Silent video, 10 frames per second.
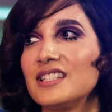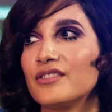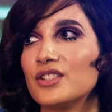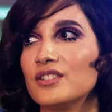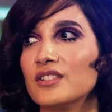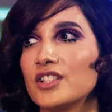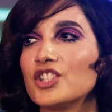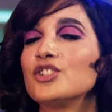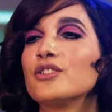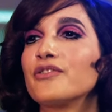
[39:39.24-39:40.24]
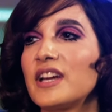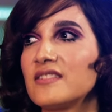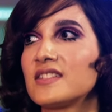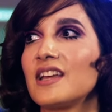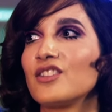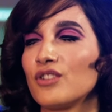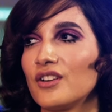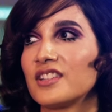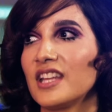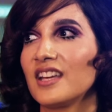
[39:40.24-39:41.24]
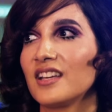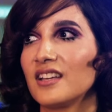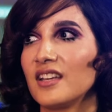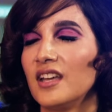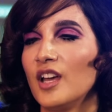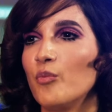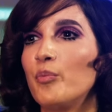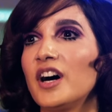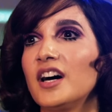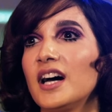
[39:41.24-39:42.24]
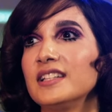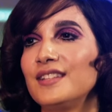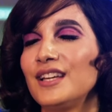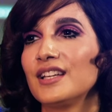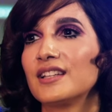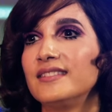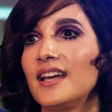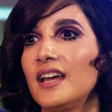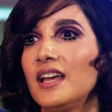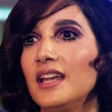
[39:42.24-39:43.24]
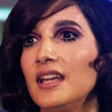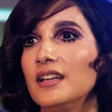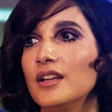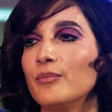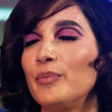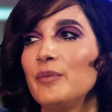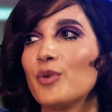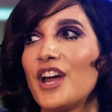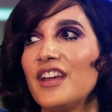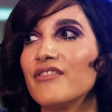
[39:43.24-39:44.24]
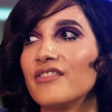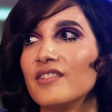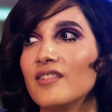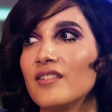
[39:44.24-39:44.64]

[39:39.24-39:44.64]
difficult because you're afraid of saying the wrong thing. But I think that be brave.